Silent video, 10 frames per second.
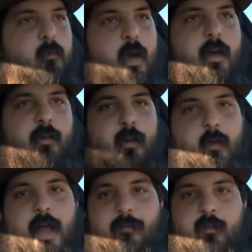While, you
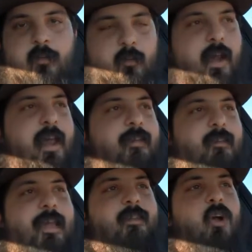know, after, so I didn't have
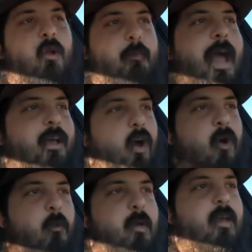to take the car back
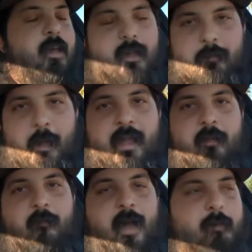home, make
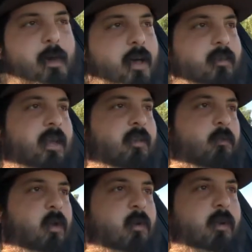it 5 miles down
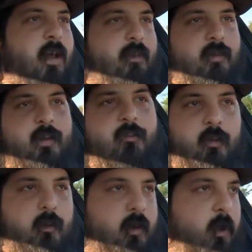the road and have an
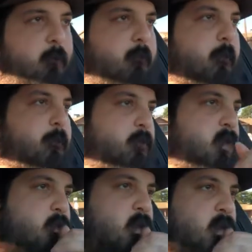issue, you know.
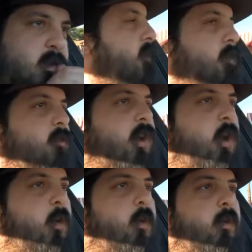
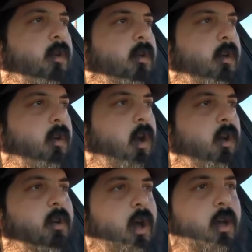So
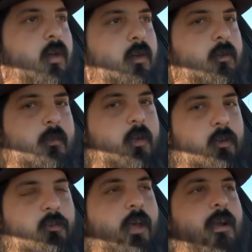all in all,
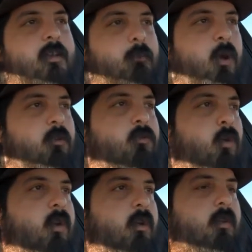huge shout out to
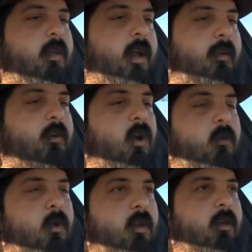PartsCore. They got the
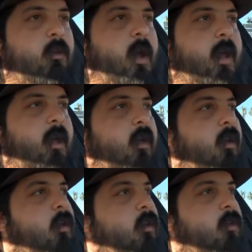car running great.
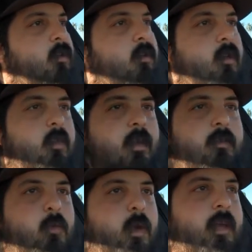
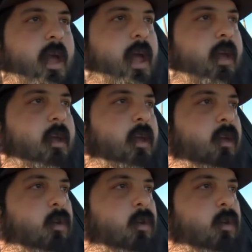This weekend